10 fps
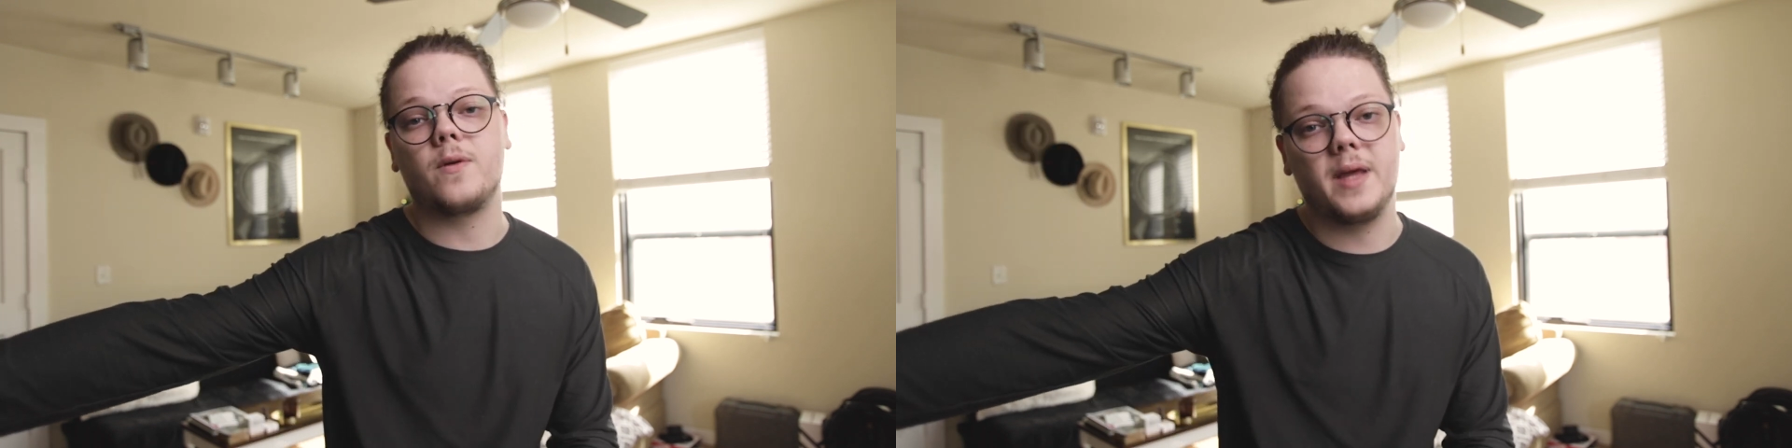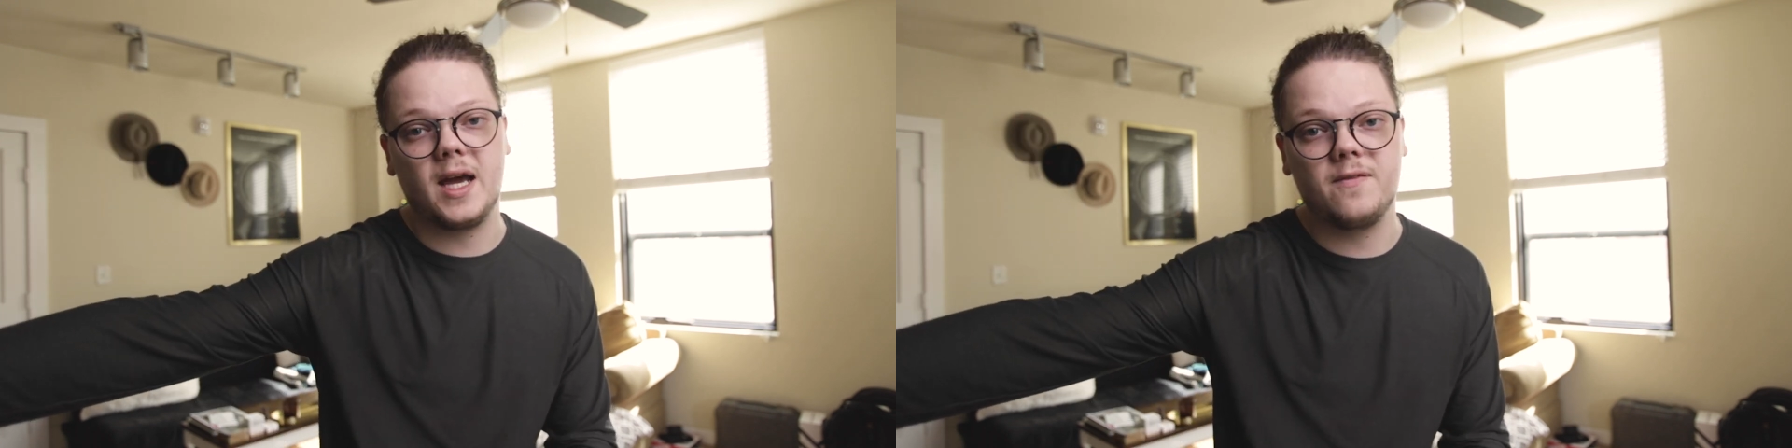
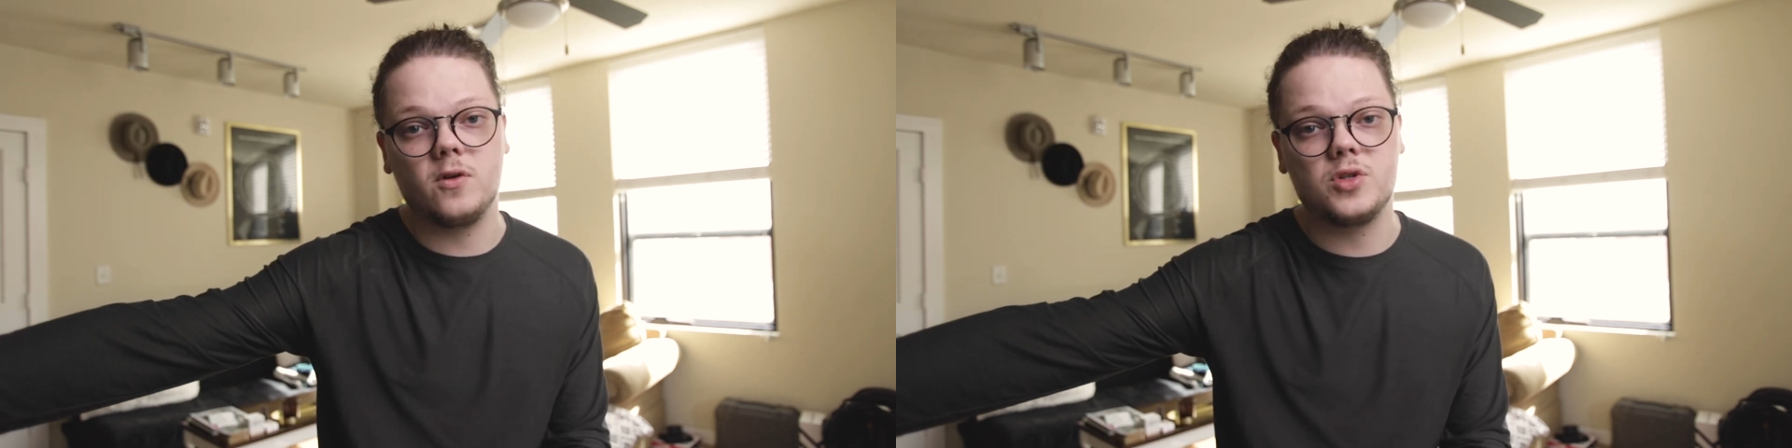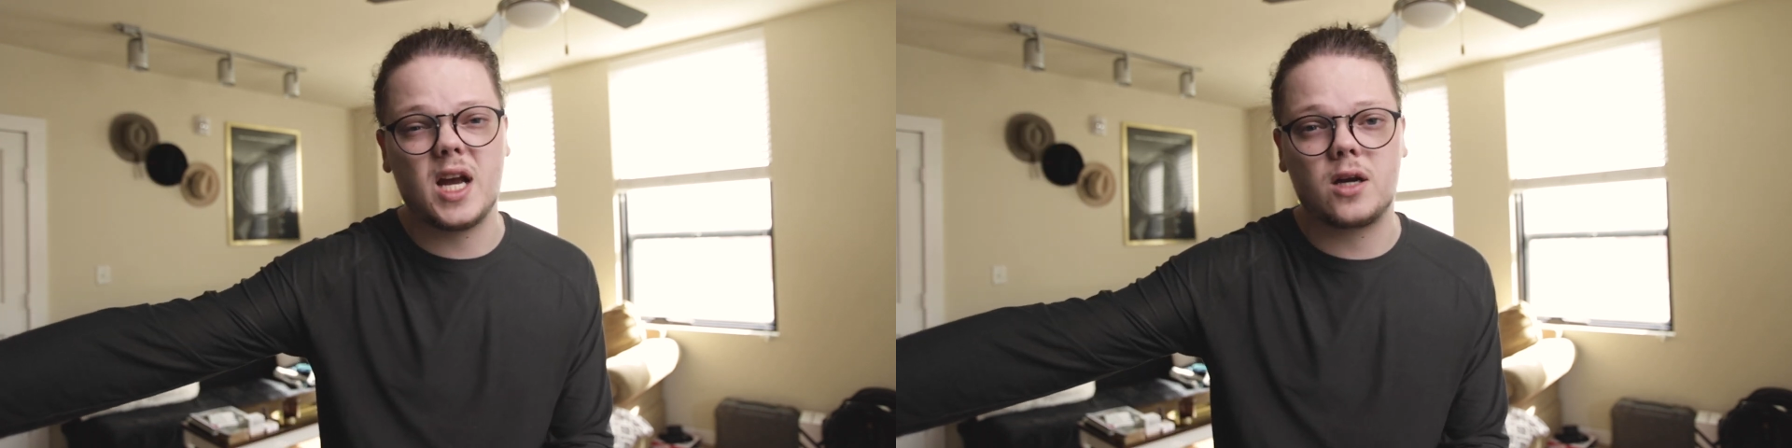from the
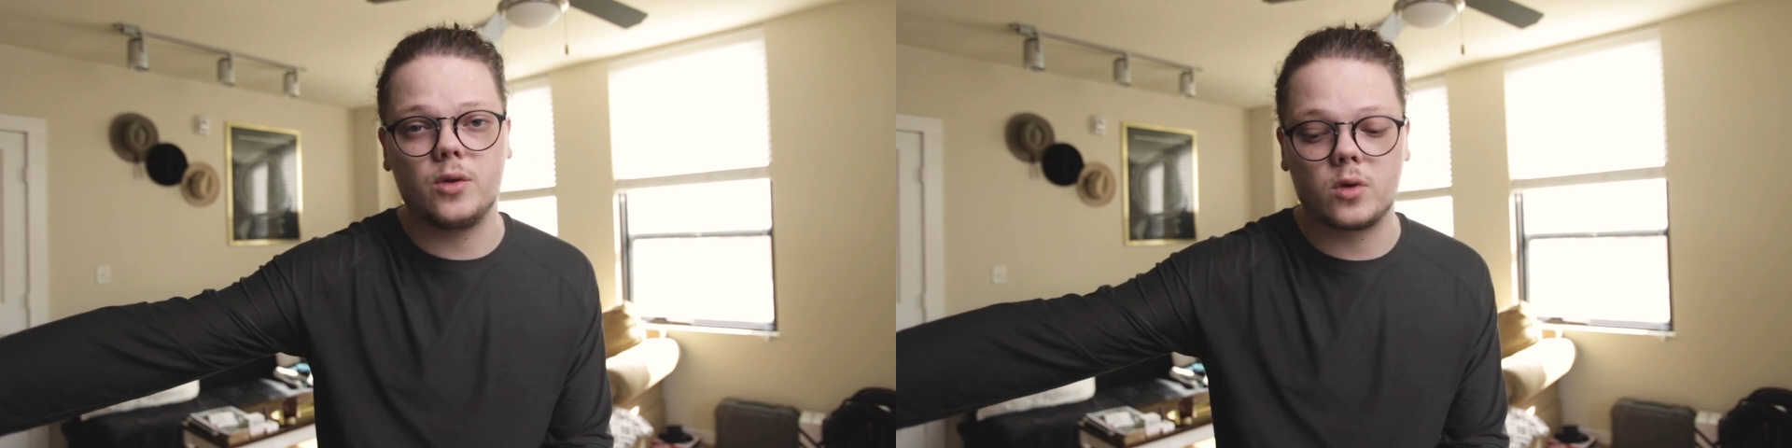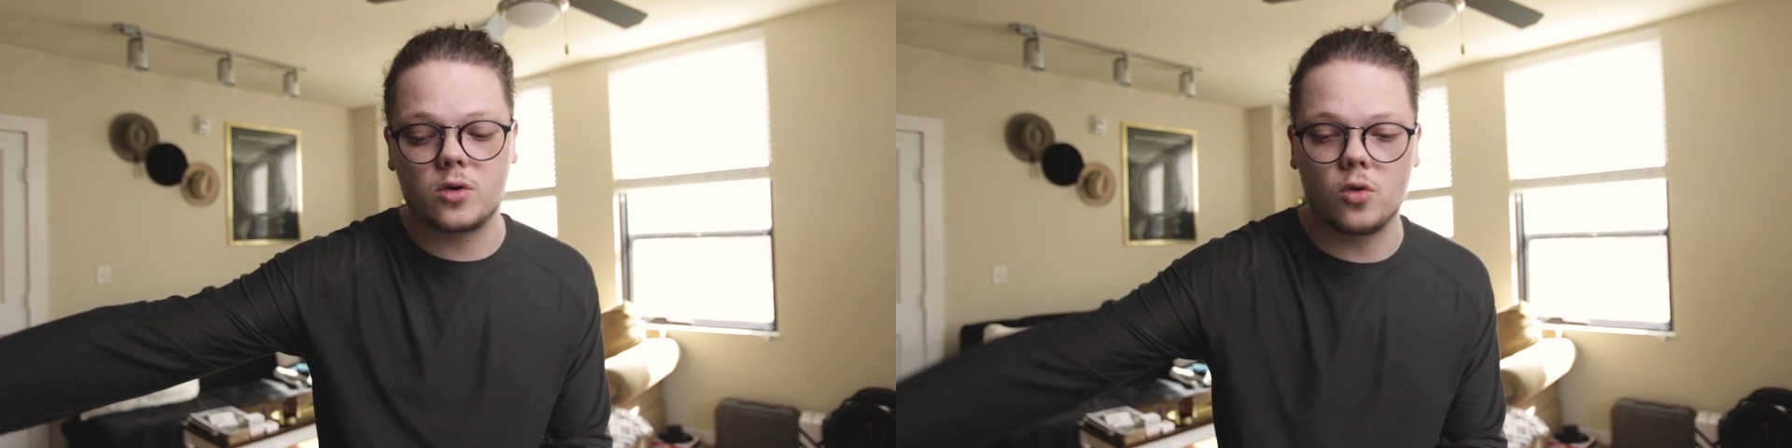headphone jack on
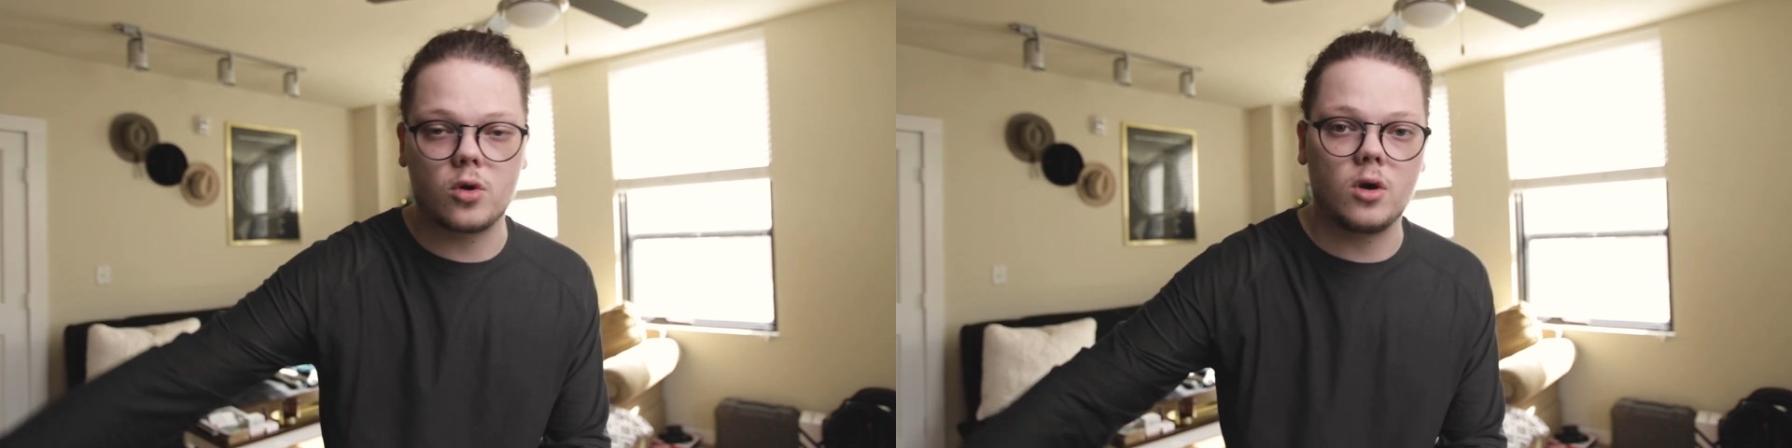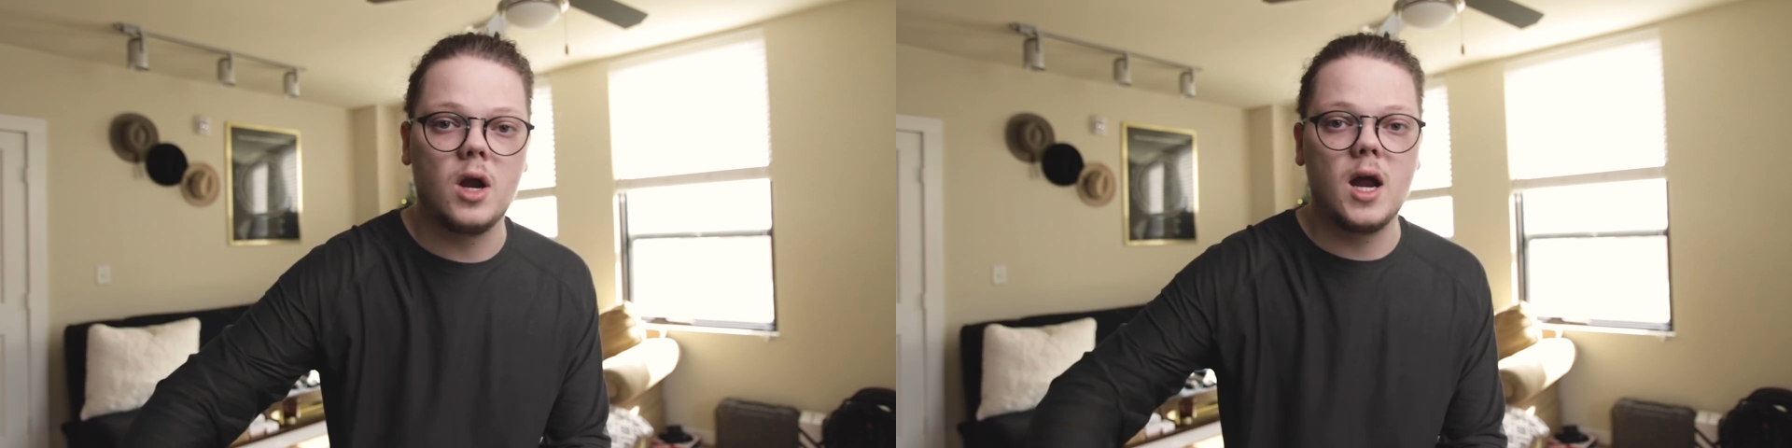the recorder